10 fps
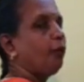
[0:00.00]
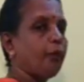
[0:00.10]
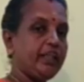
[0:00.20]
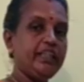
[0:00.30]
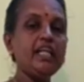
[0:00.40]

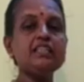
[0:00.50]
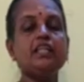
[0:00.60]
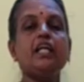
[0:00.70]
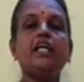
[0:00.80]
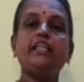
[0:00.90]
With this,
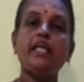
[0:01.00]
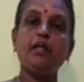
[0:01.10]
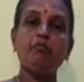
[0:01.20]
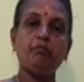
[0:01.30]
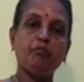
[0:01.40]

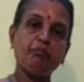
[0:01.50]
they